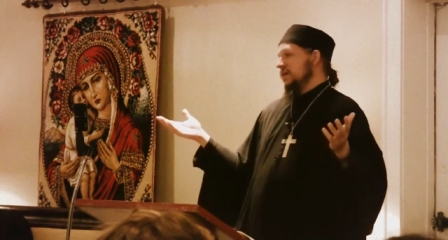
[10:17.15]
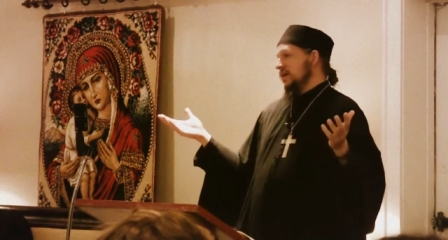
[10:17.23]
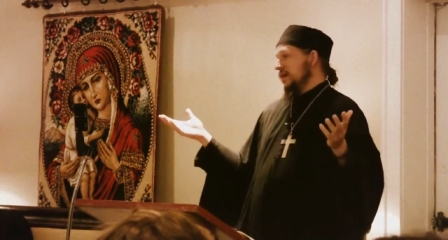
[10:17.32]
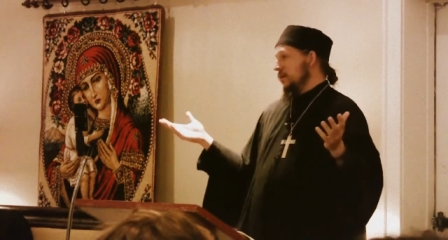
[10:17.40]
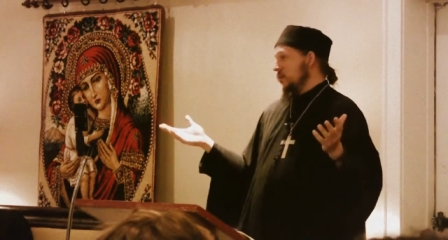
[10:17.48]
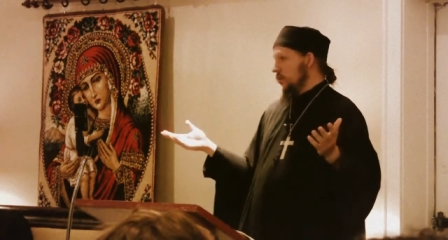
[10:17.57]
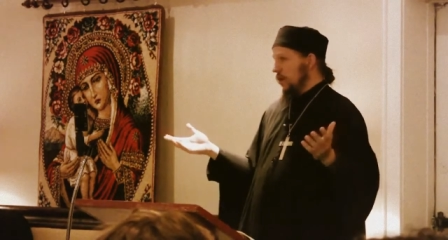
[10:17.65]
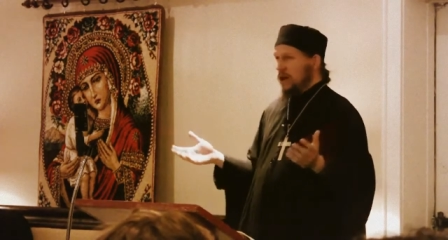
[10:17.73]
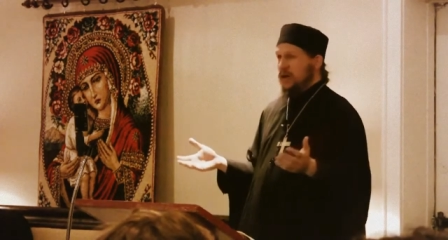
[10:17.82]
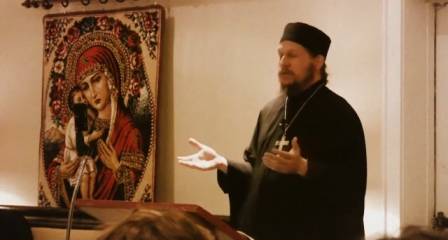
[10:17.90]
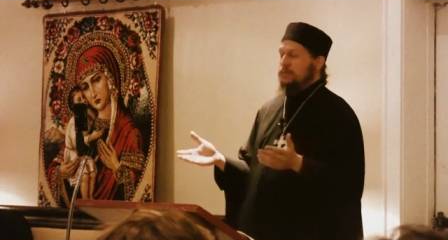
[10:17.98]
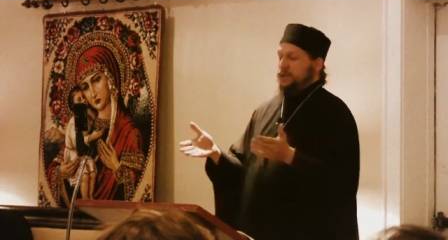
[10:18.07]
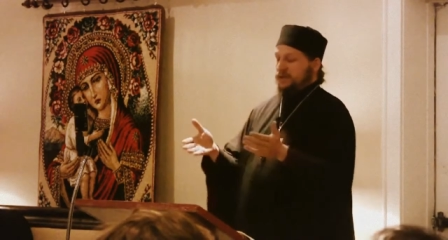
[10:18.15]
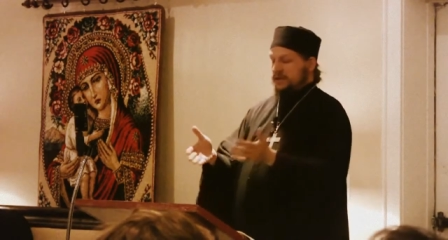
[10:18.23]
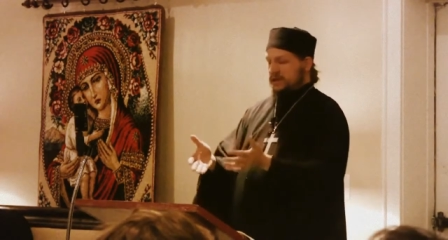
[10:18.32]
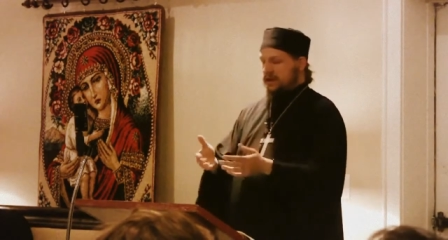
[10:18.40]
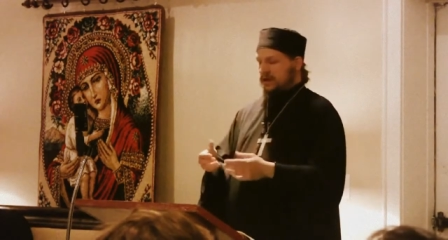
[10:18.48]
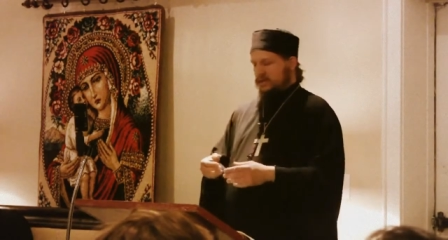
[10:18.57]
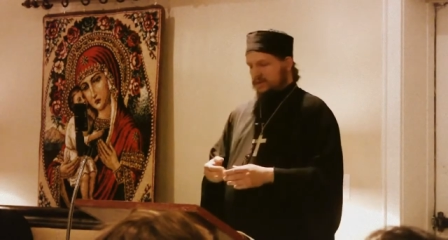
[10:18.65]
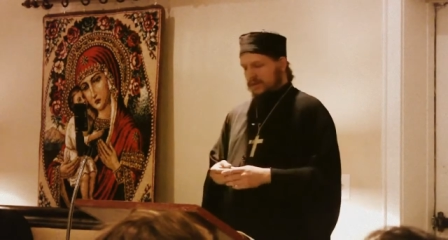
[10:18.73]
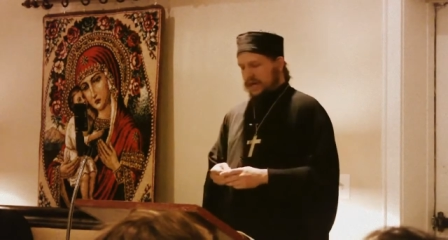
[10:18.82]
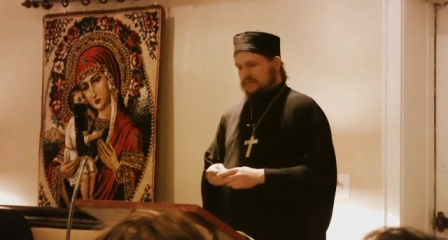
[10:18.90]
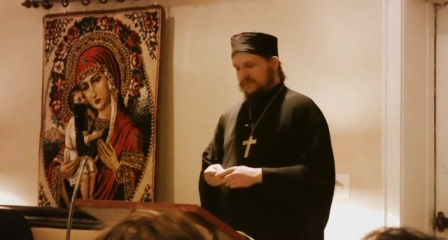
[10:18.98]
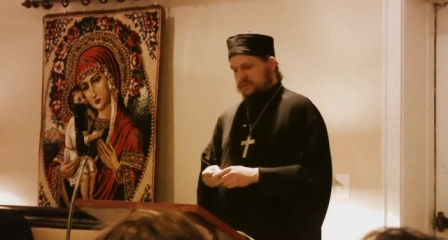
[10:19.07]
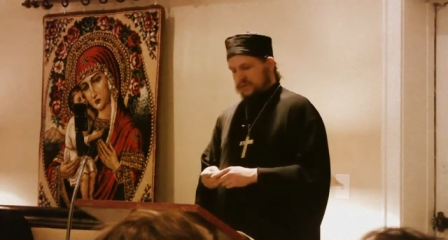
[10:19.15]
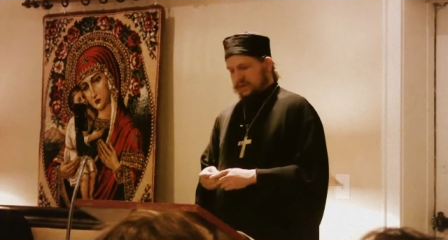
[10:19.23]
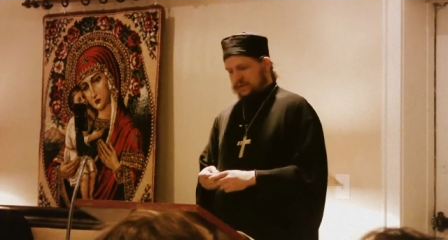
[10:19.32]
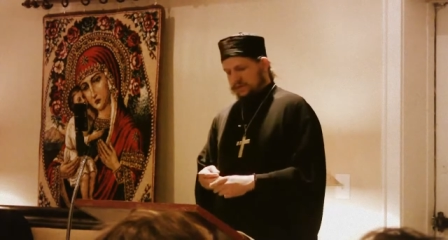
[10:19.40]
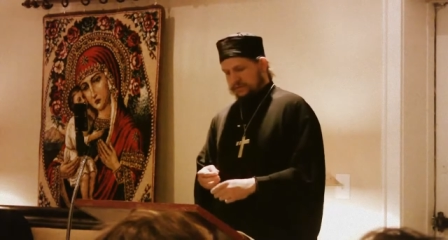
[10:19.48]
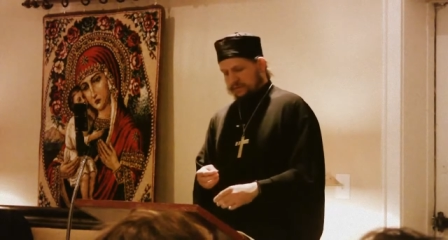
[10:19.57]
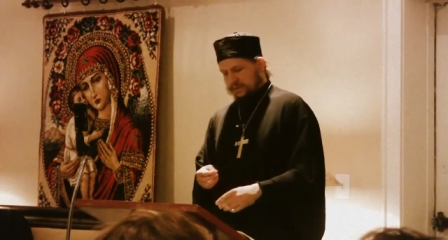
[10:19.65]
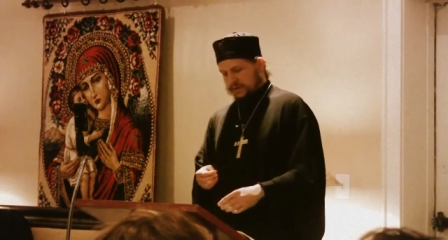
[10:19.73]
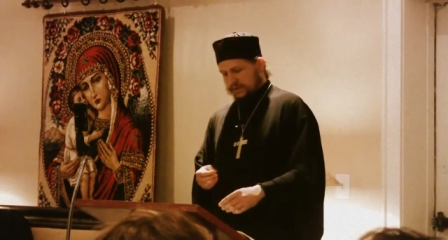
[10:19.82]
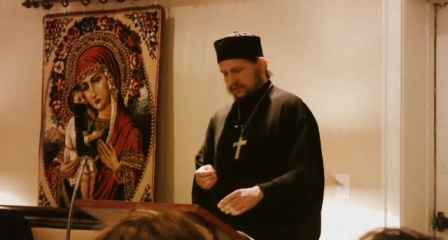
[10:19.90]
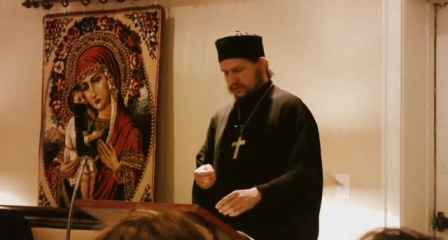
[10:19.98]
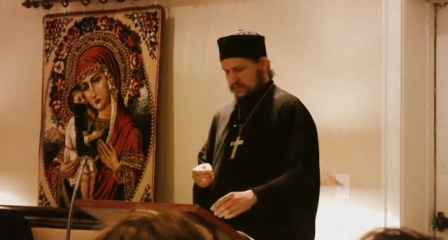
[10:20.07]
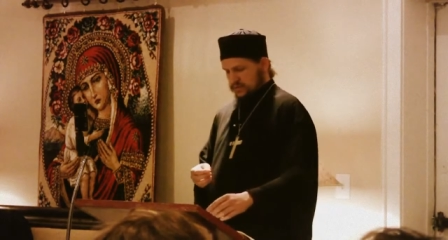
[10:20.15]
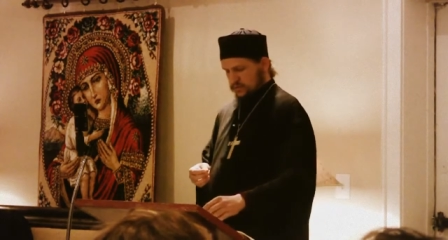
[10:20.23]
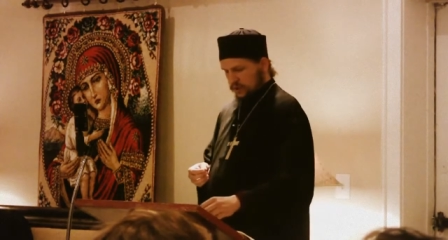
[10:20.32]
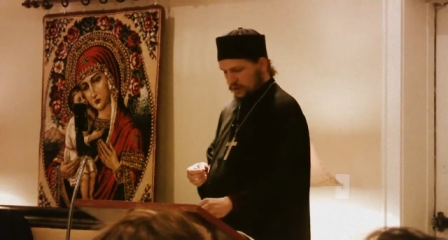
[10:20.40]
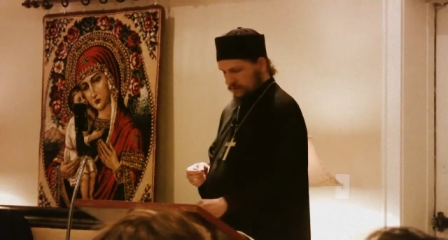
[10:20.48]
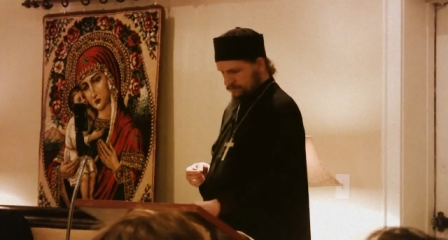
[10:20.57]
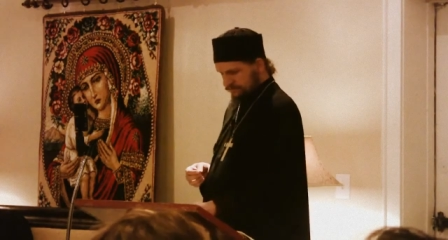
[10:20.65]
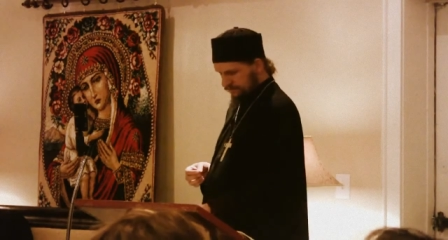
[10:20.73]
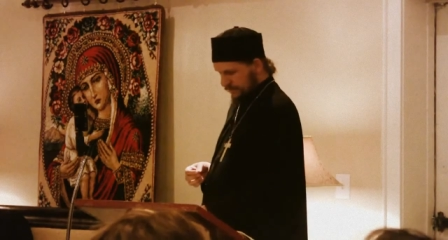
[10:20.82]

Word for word: uh, walk, but uh, the life of the elder Paisius as well.